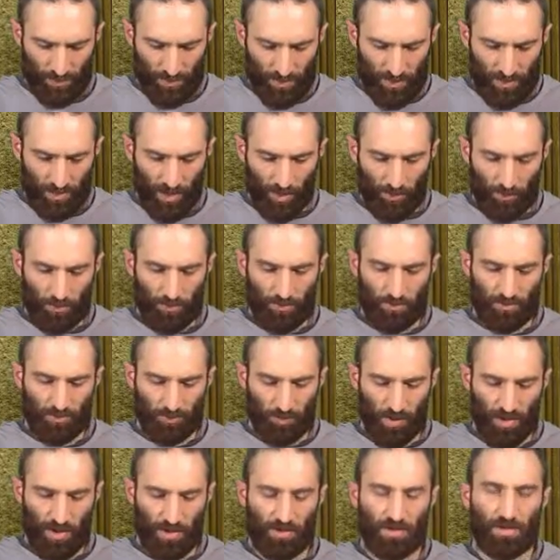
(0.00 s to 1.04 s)
And I would
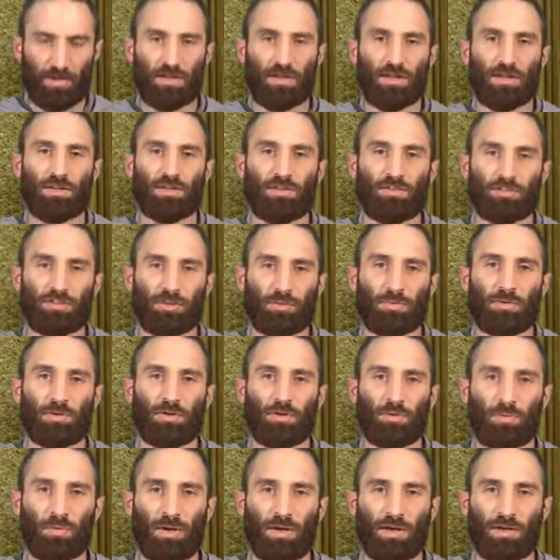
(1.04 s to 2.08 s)
respond in a similar
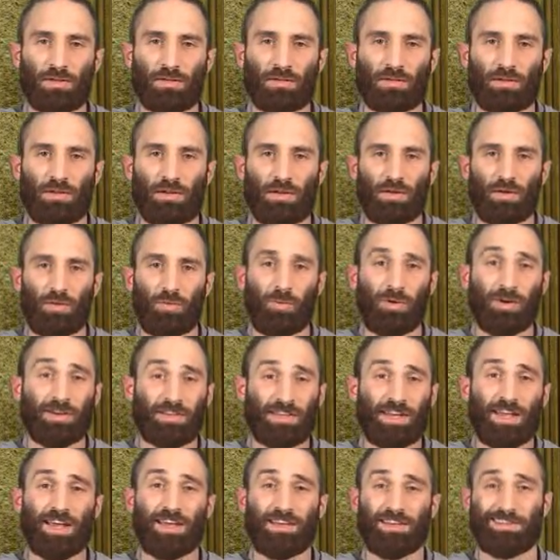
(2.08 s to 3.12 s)
way. One
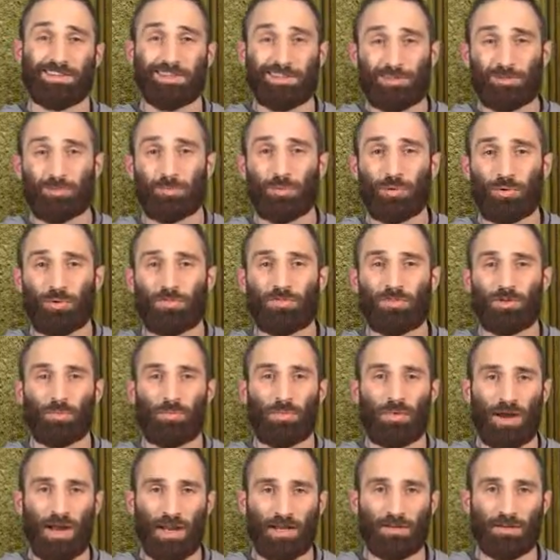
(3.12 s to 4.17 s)
can't disprove the
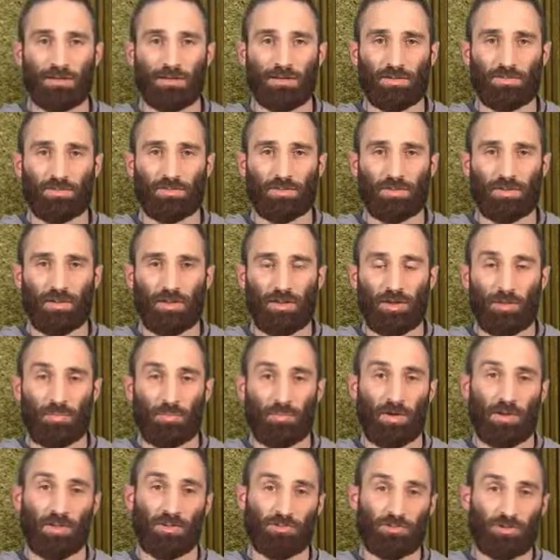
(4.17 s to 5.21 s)
miraculous
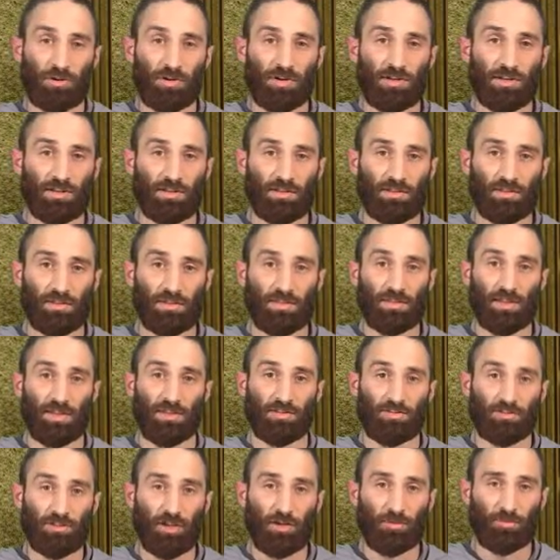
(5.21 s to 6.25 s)
by asserting that
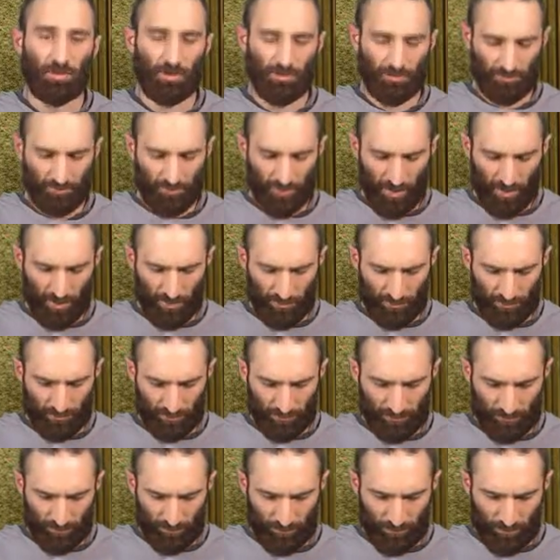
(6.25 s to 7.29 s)
some are frauds.
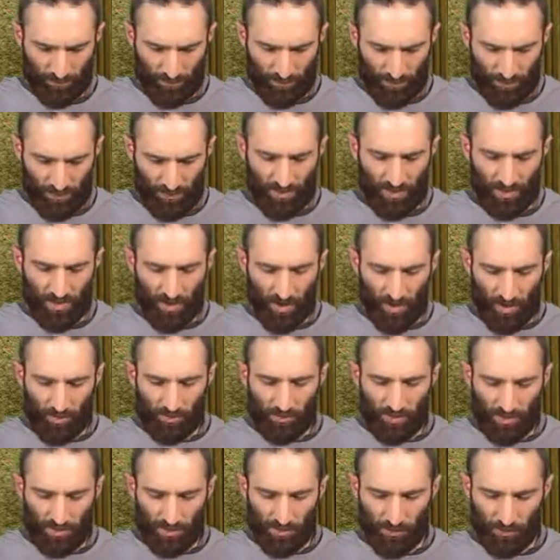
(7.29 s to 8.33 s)
There are
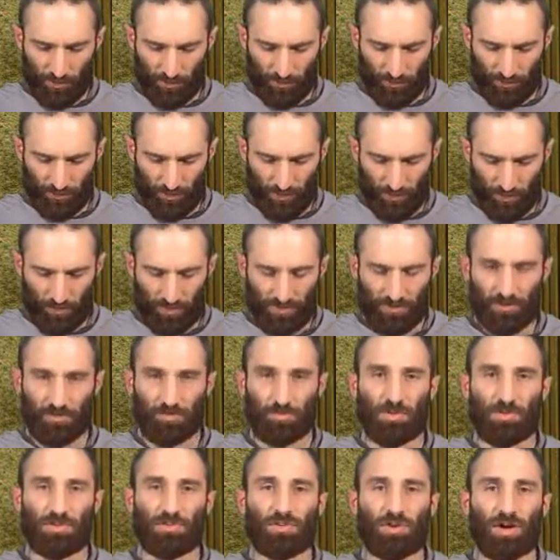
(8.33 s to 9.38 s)
miracles which have
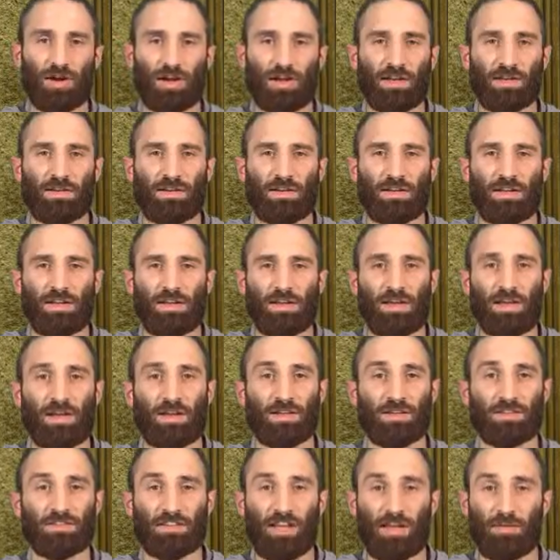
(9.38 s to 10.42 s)
been tried and
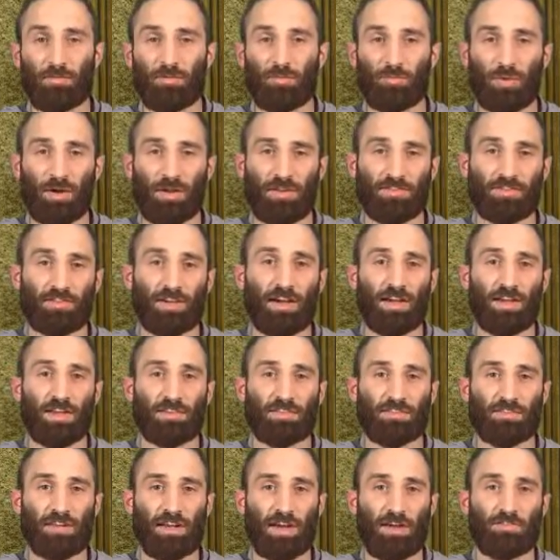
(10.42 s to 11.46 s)
examined by
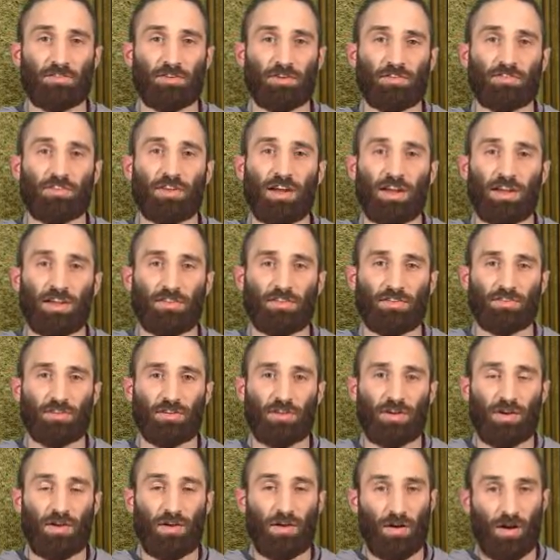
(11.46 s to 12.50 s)
science after science,
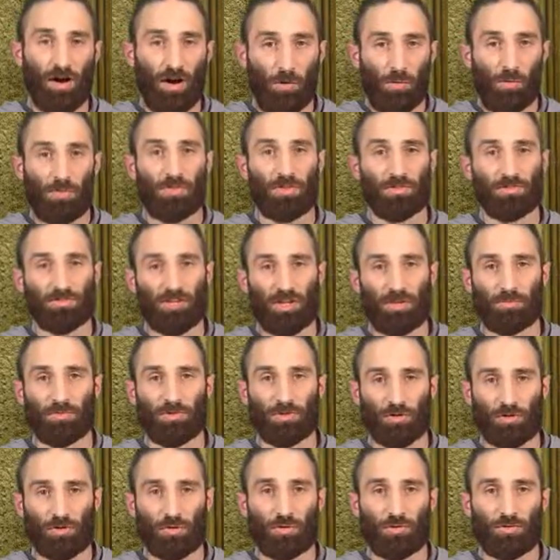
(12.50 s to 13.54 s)
all with the same
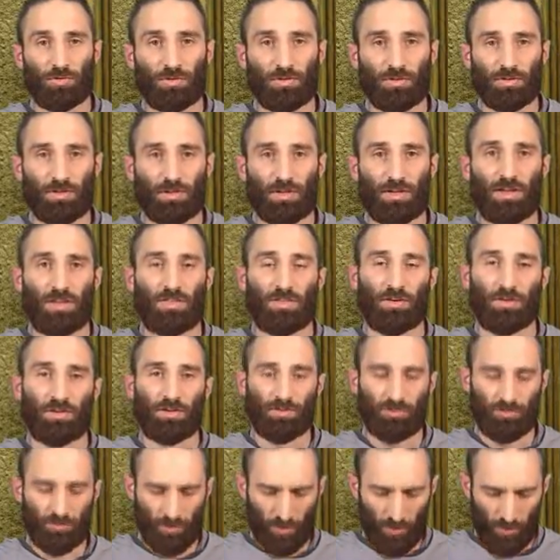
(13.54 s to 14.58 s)
conclusion. There
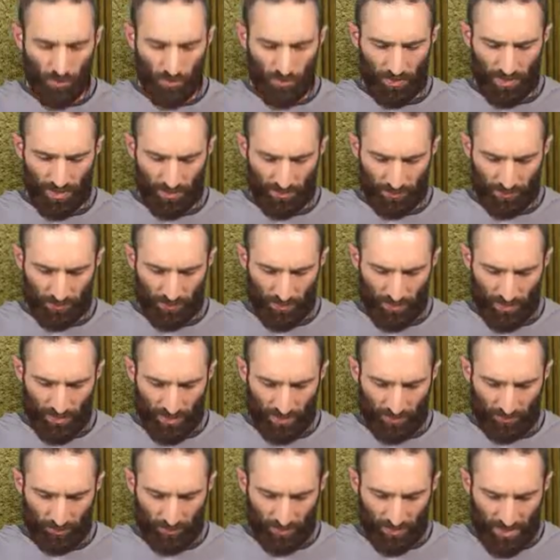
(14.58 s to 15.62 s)
is no natural
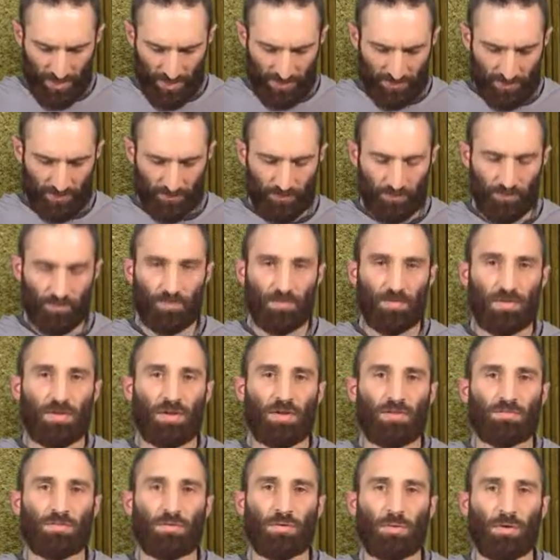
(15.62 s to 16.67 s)
explanation
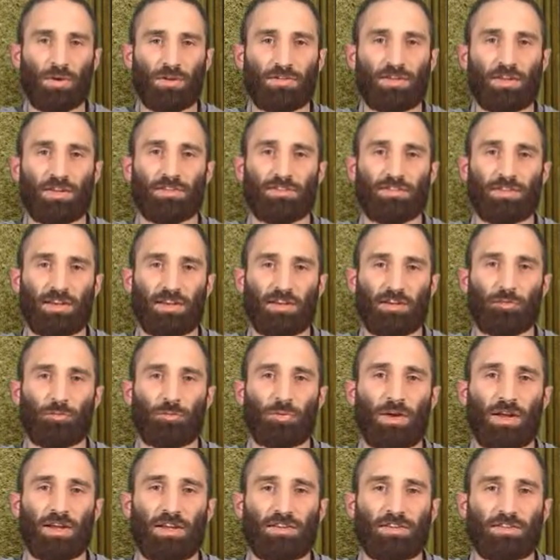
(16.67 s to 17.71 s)
for what has taken
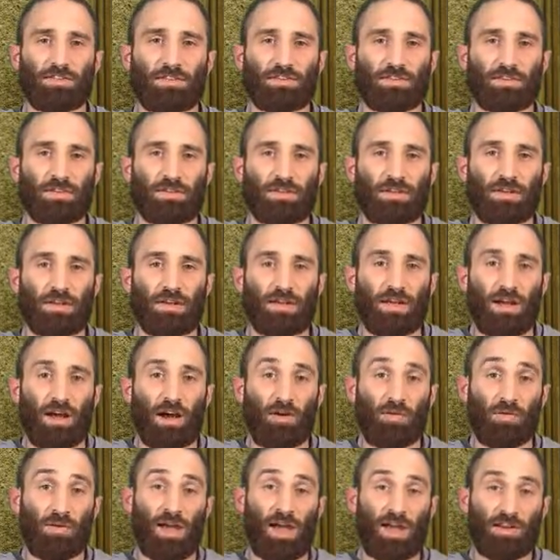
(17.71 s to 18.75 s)
place.
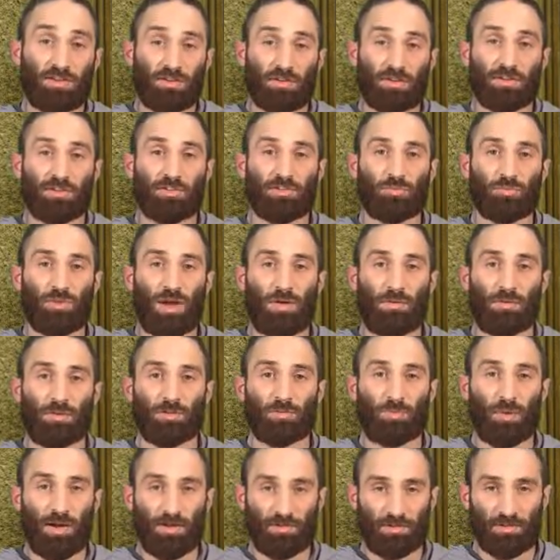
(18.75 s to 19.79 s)
A rationalist might
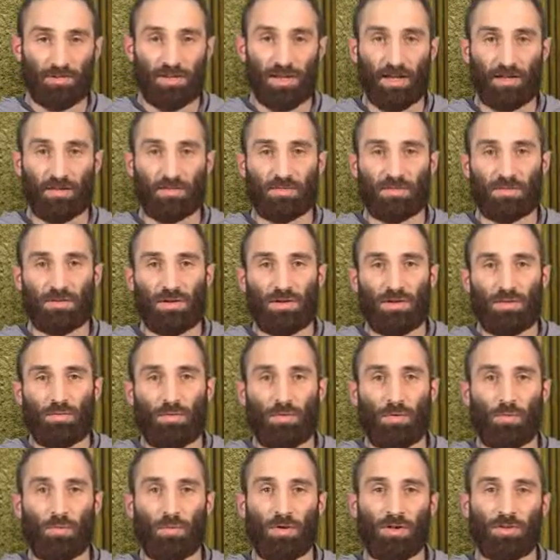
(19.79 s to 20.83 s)
respond to that.
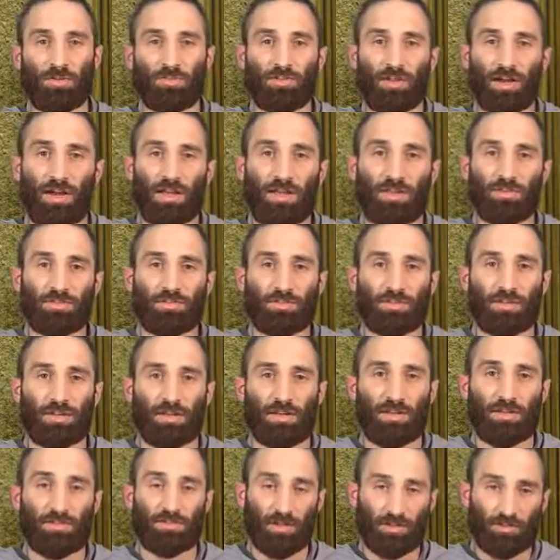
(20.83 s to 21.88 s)
Well, what science
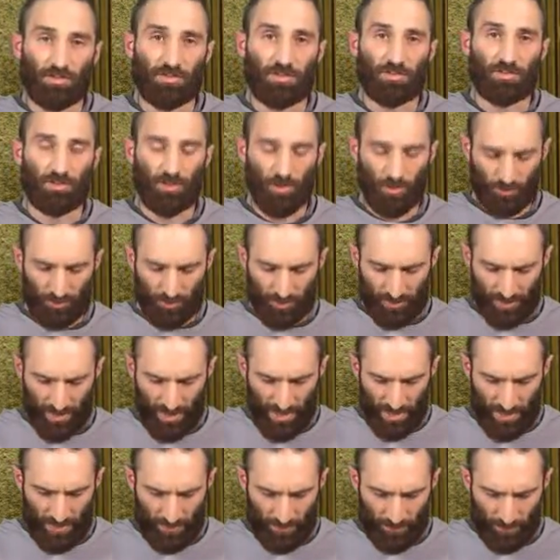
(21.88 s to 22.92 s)
doesn't know
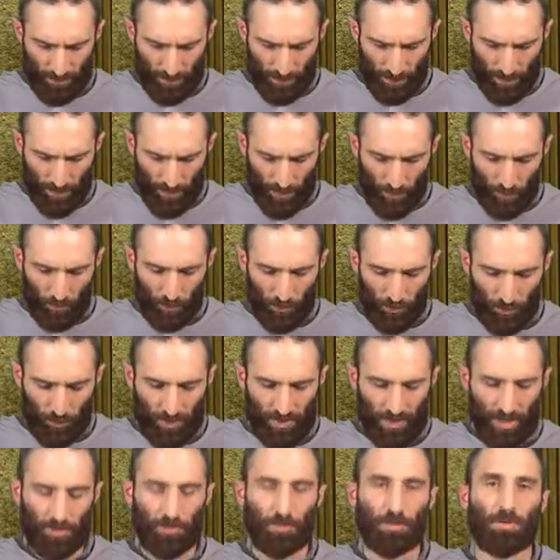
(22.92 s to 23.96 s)
today would
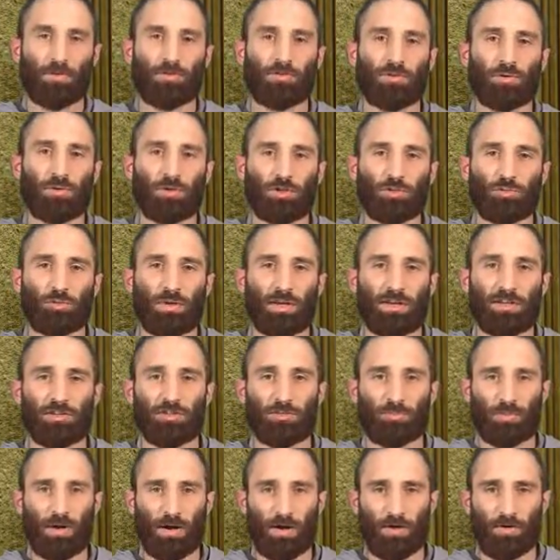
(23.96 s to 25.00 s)
be able to explain
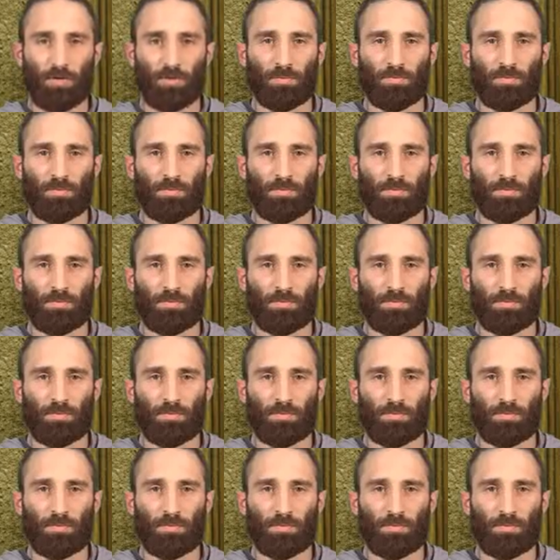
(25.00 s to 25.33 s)
tomorrow.